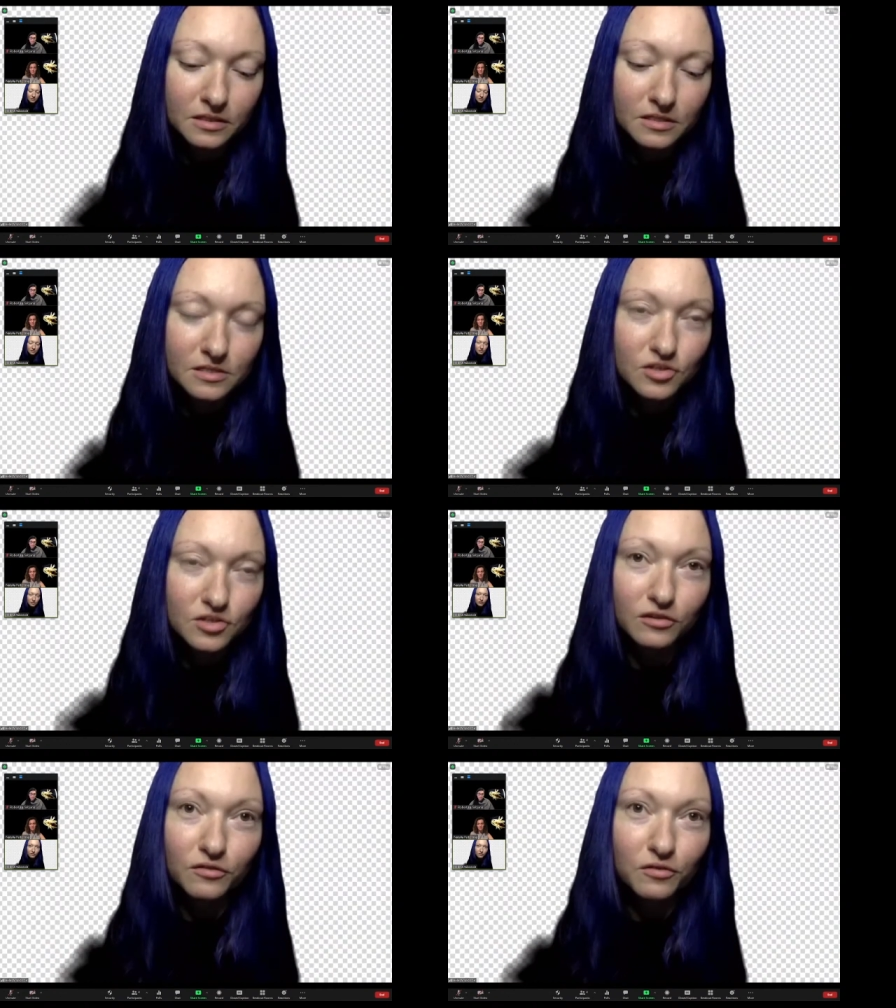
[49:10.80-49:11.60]

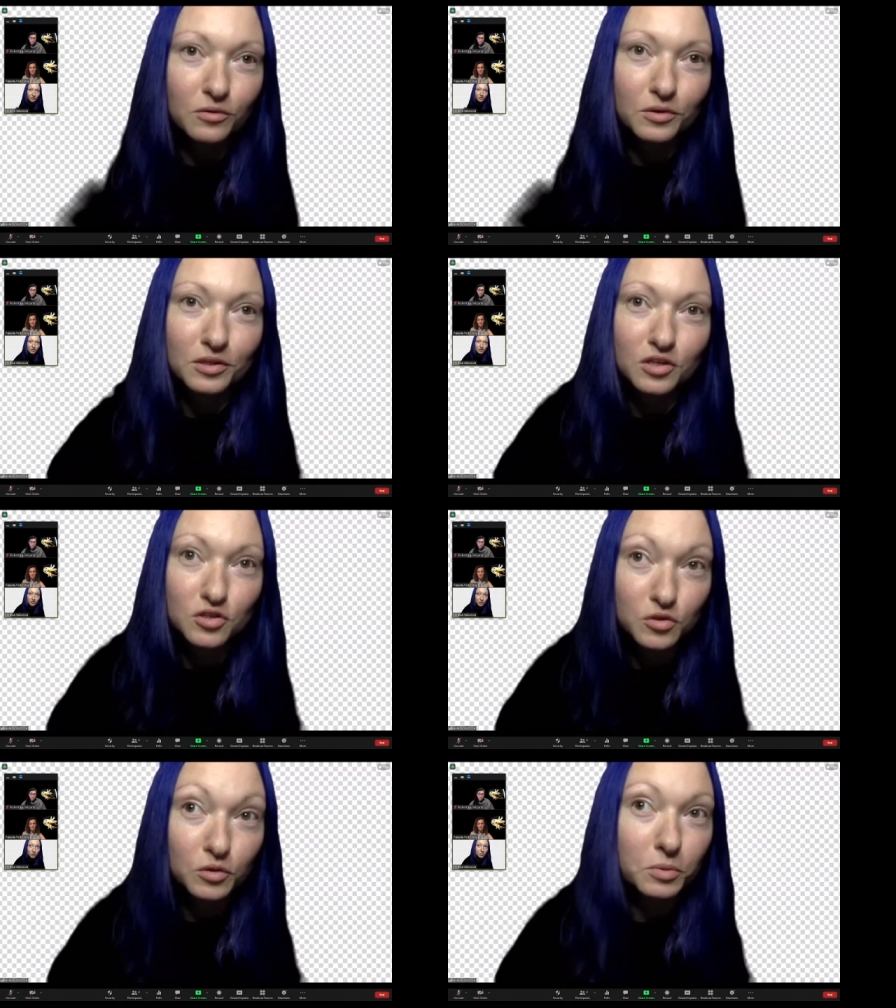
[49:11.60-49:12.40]
gender fluid. It
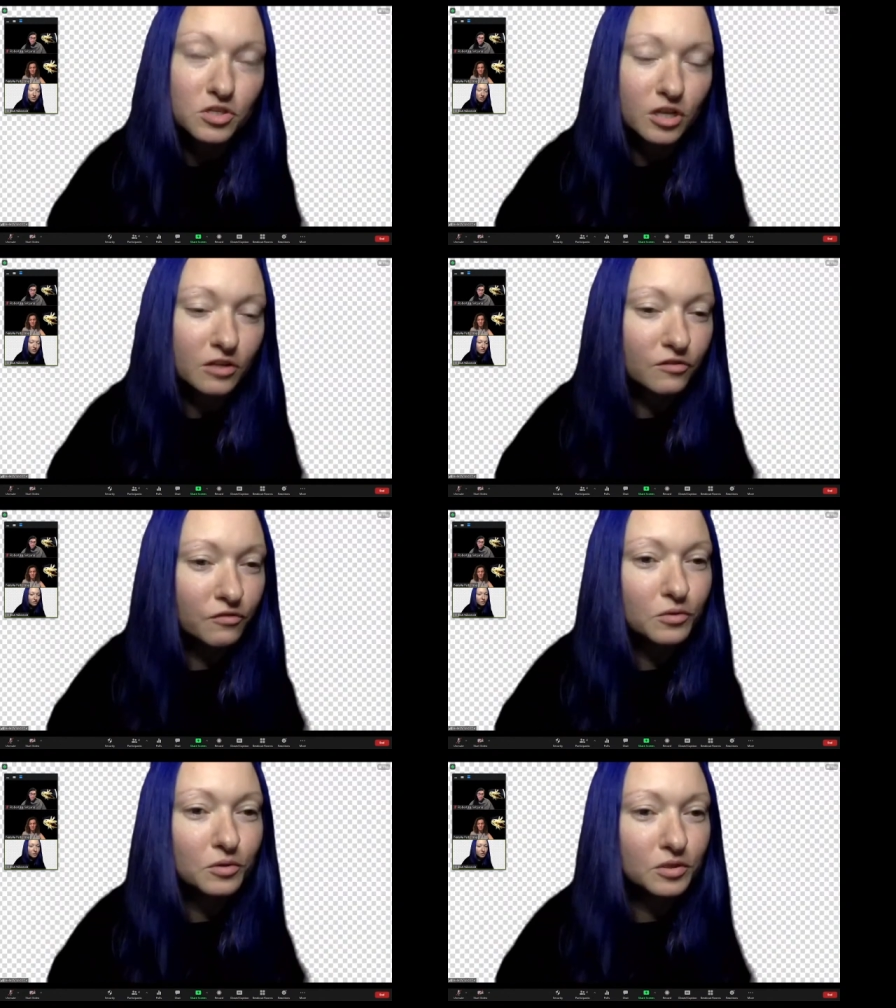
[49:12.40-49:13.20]
should be gender
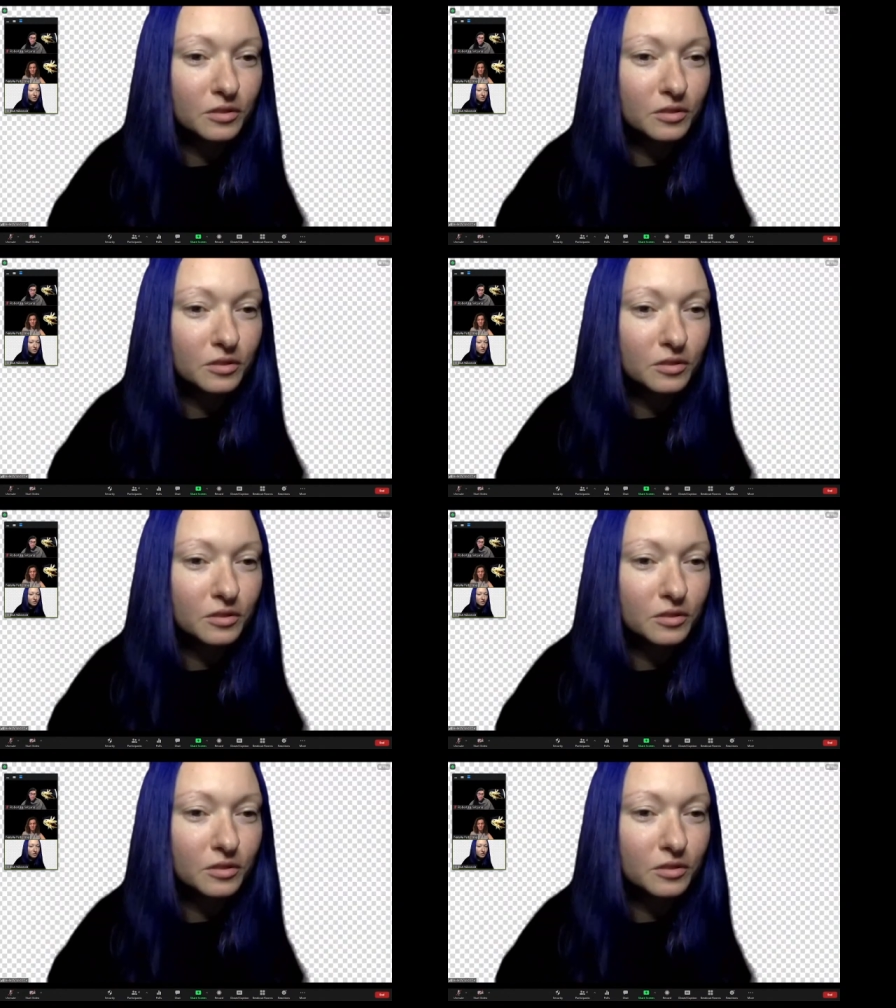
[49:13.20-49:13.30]
fluid.